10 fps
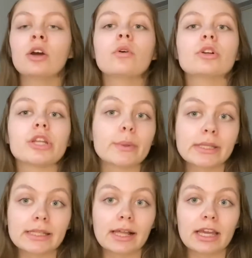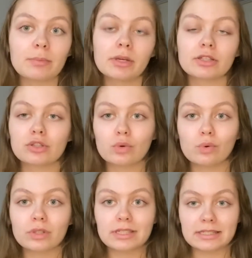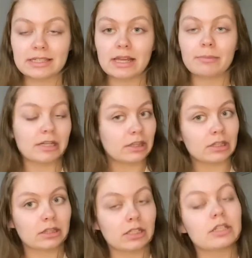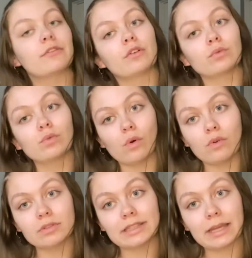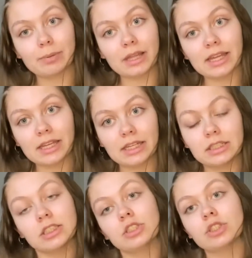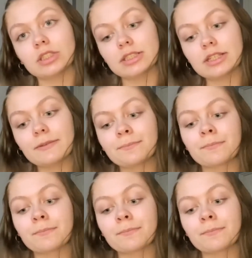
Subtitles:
which I really like because it's cool to see them in the different roles they play in each season.